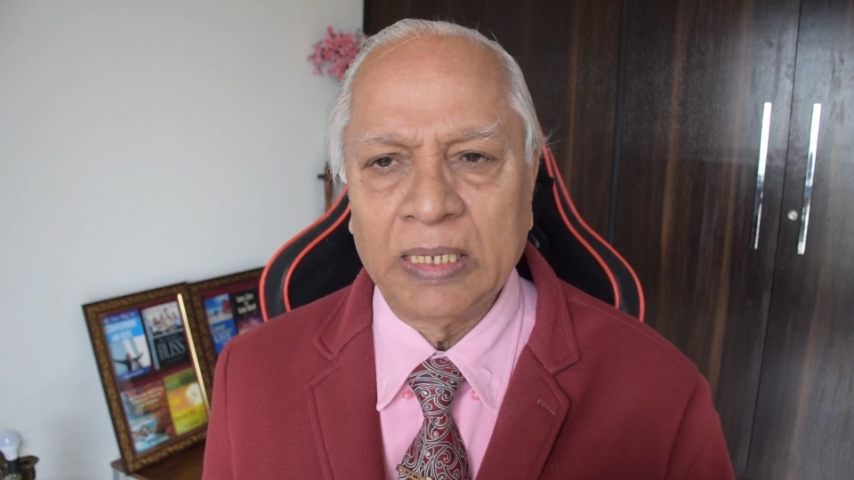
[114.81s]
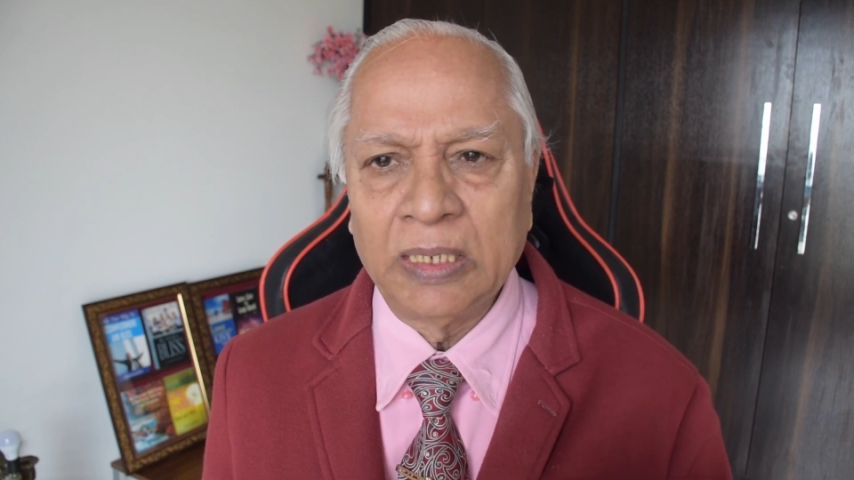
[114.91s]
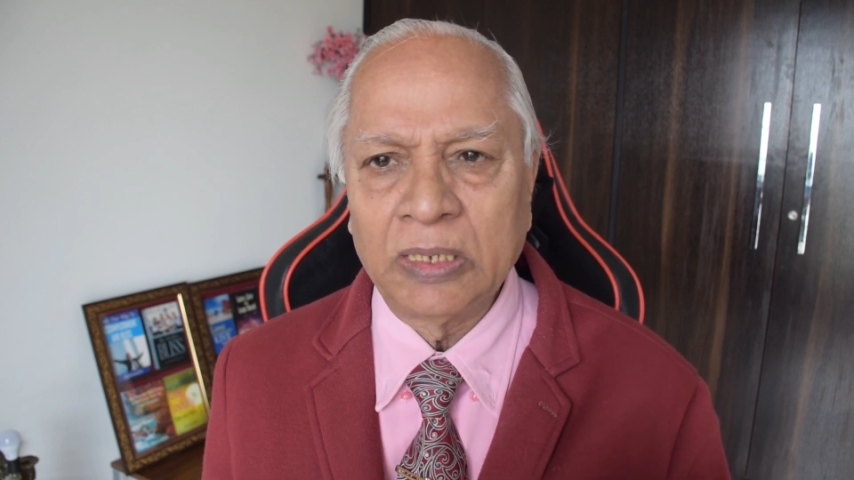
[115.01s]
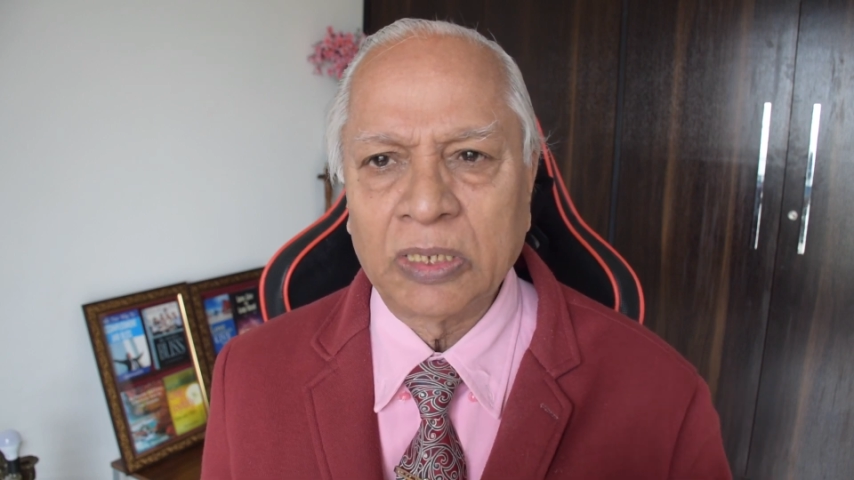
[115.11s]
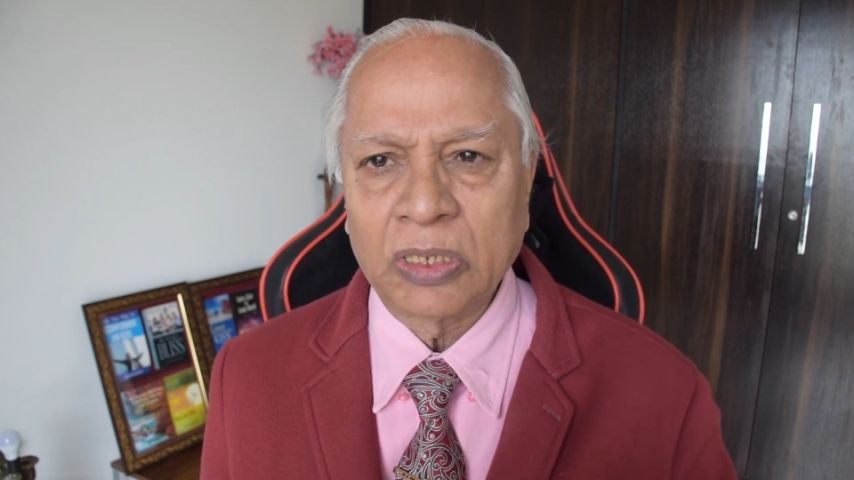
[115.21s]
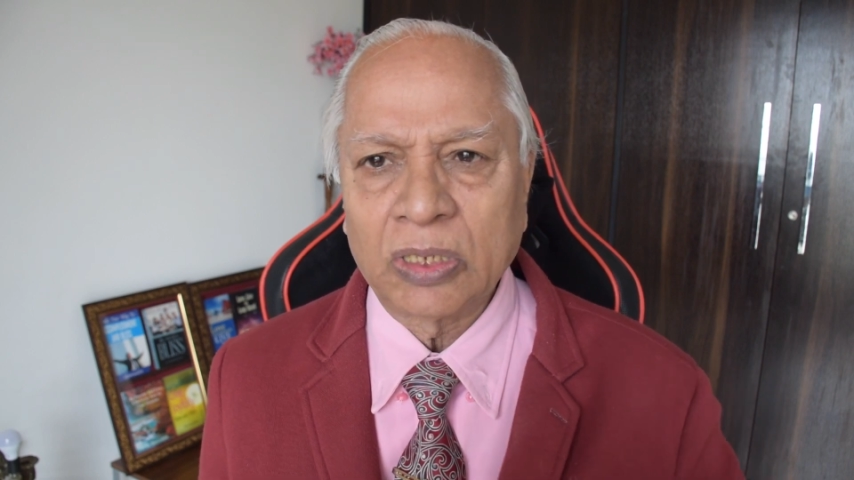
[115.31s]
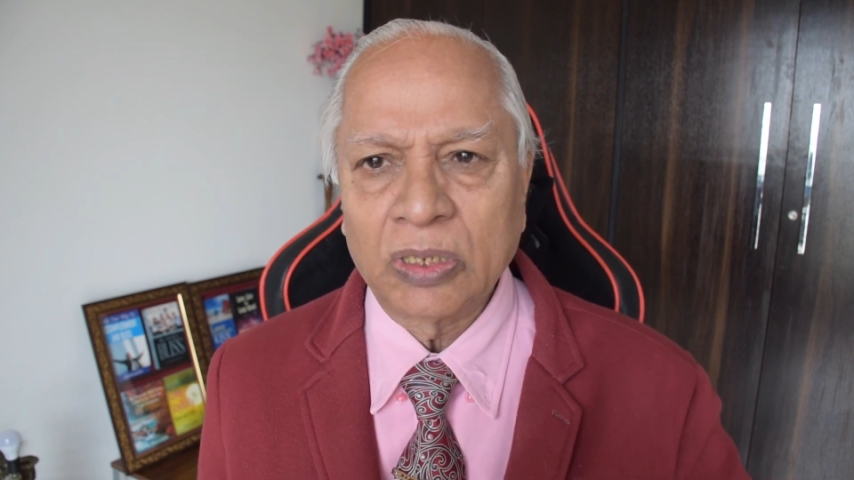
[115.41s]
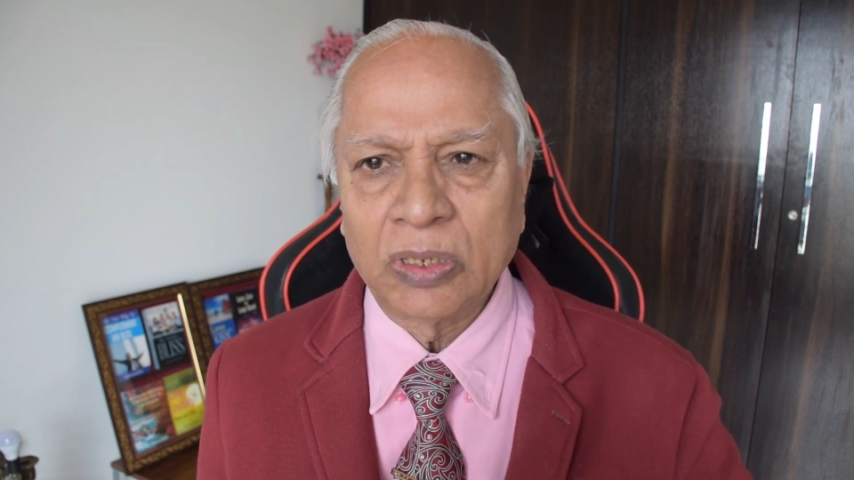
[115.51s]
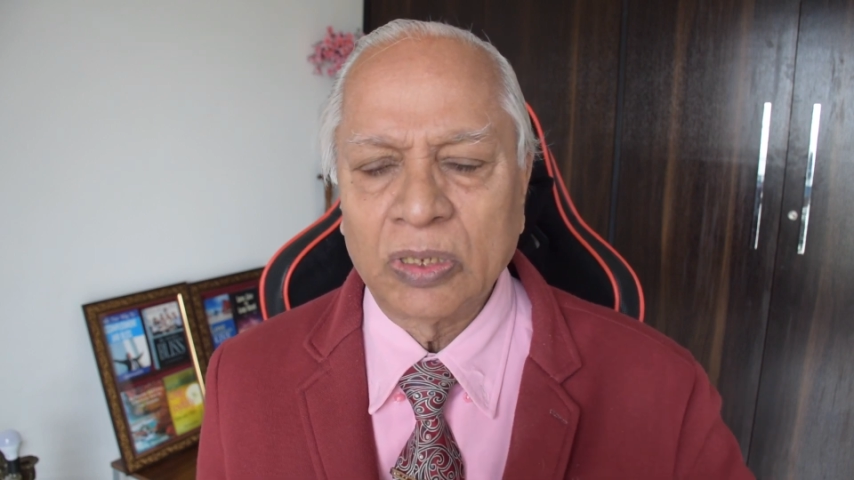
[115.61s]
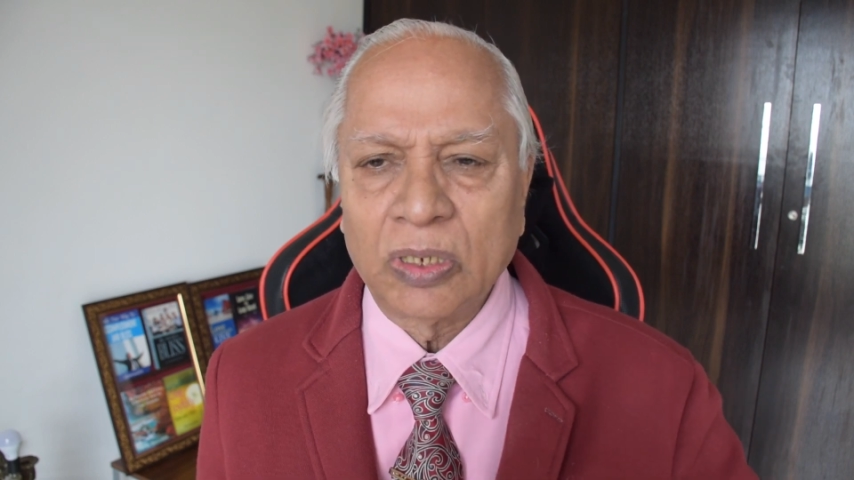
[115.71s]
is
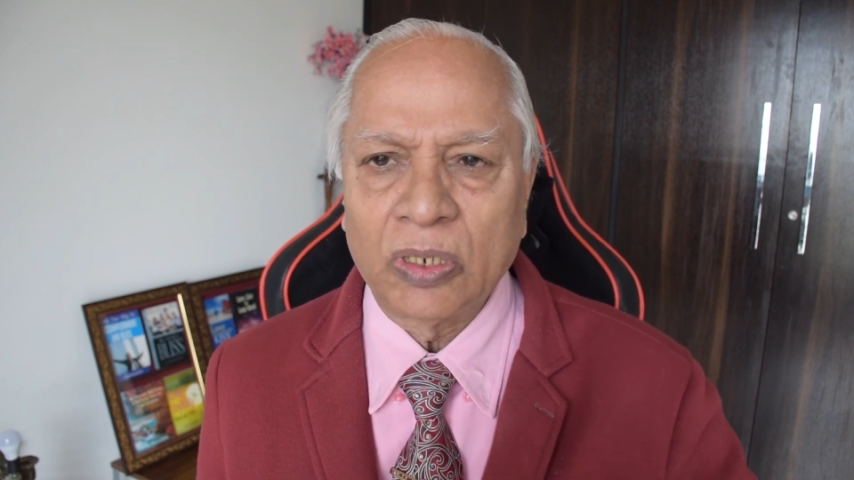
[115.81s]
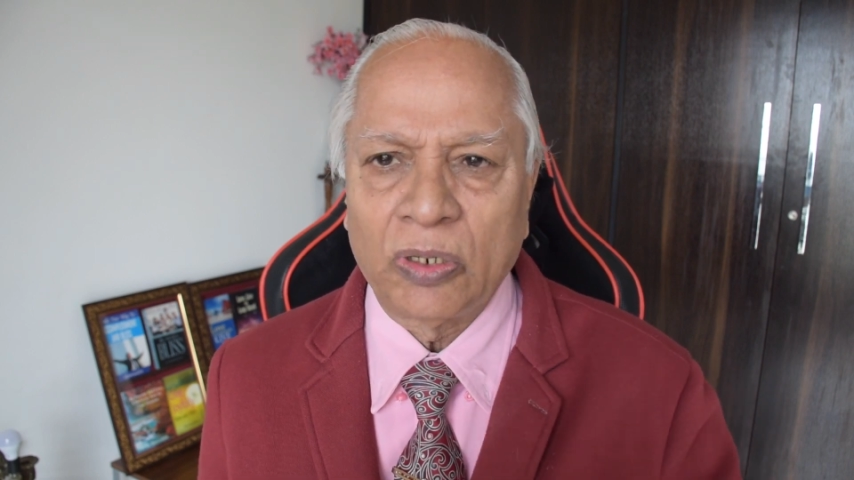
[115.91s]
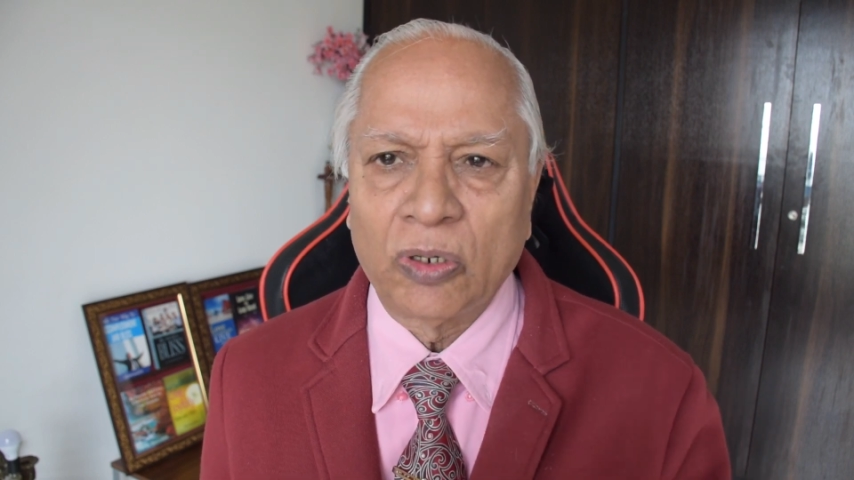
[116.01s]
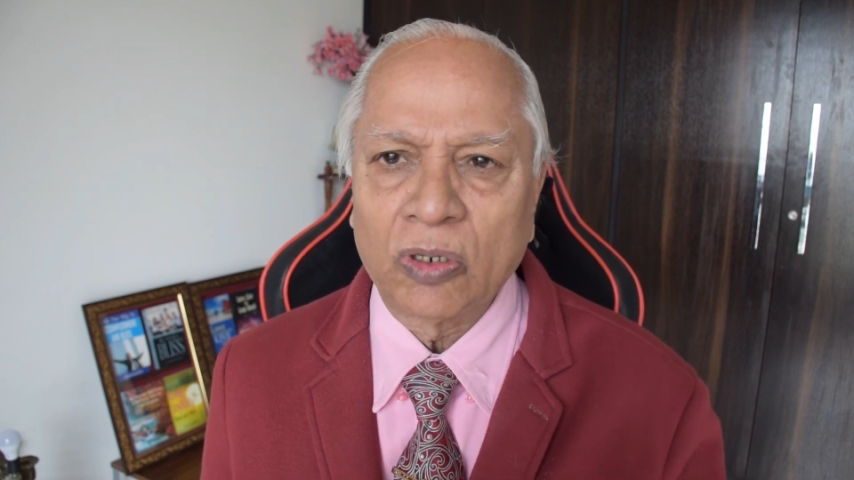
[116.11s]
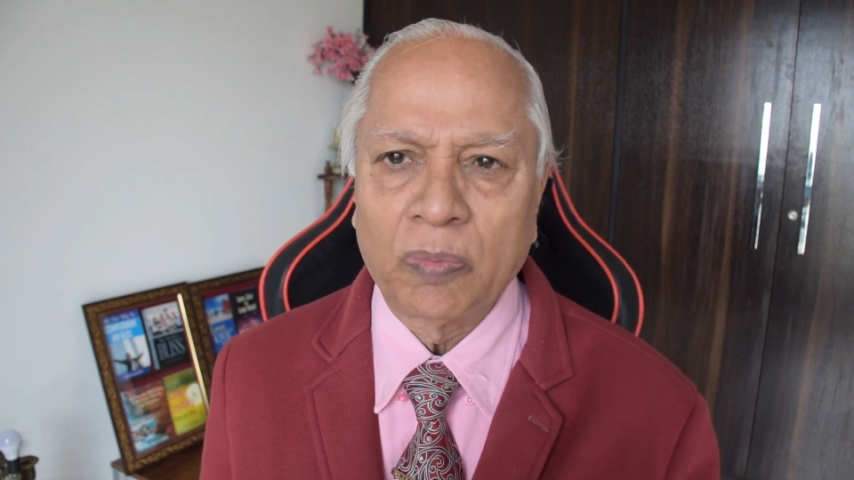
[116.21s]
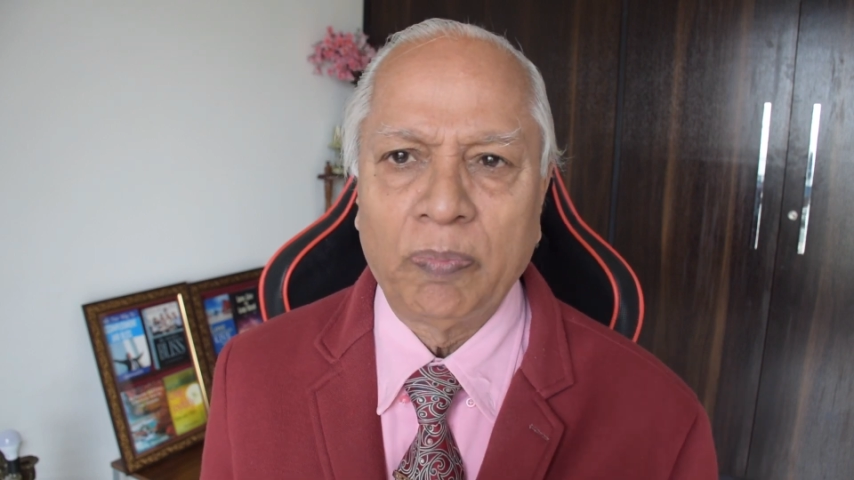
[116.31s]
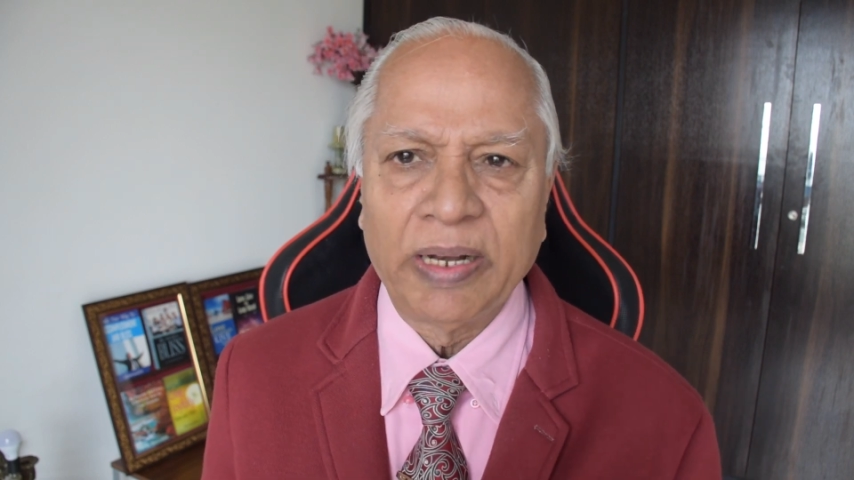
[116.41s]
not